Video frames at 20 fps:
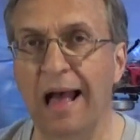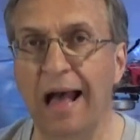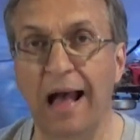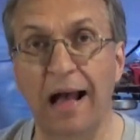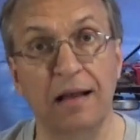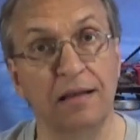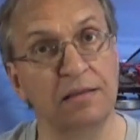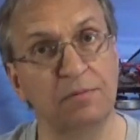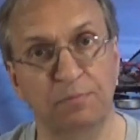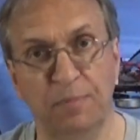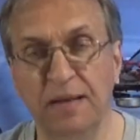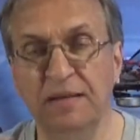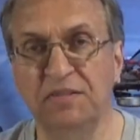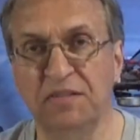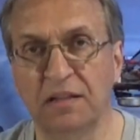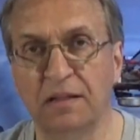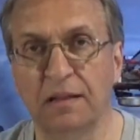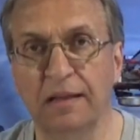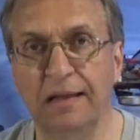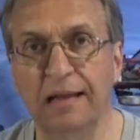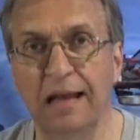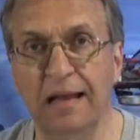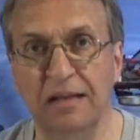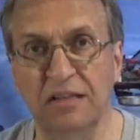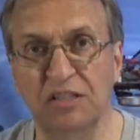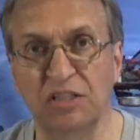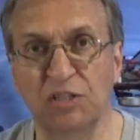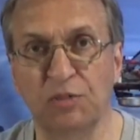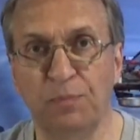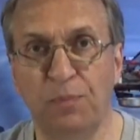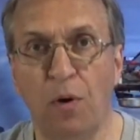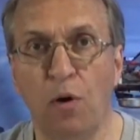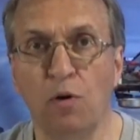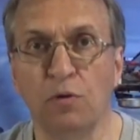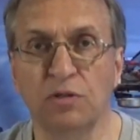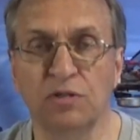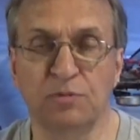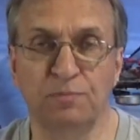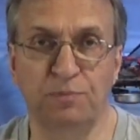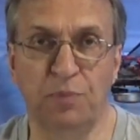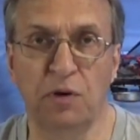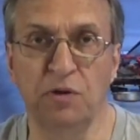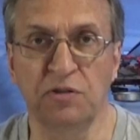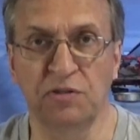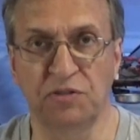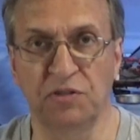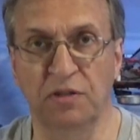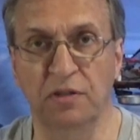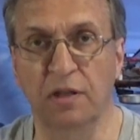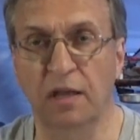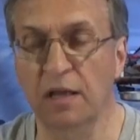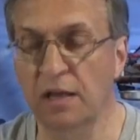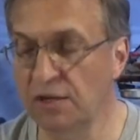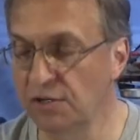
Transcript: as basically a spokesperson.